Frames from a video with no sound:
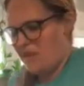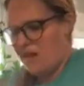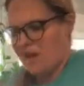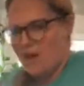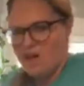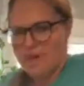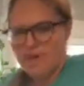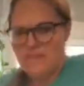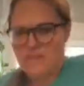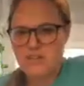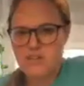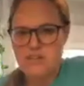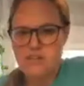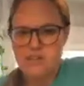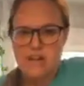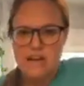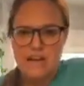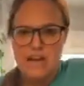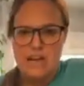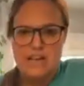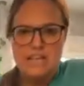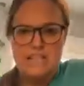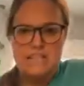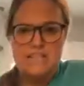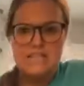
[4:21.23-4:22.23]
I'll show you
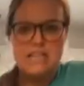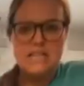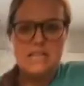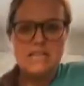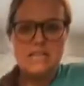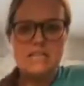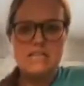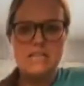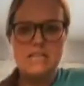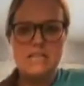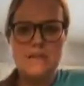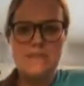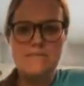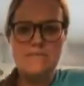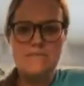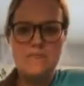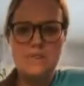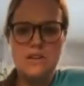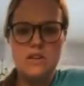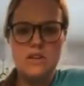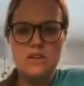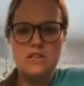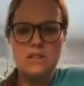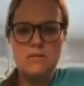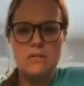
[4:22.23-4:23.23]
guys this.
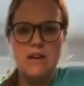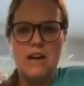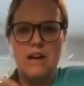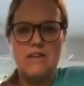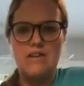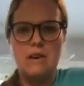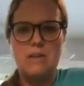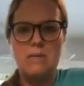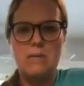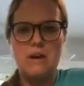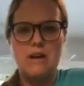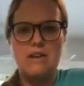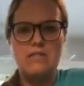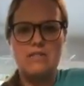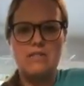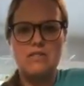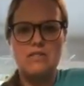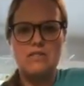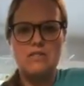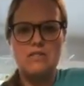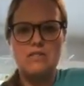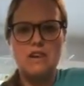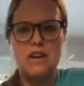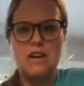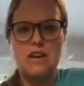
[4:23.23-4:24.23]
So we have our mounds
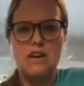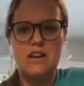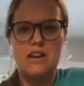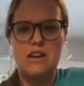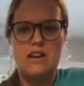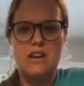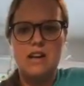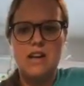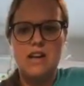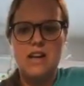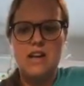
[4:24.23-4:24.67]
of shredded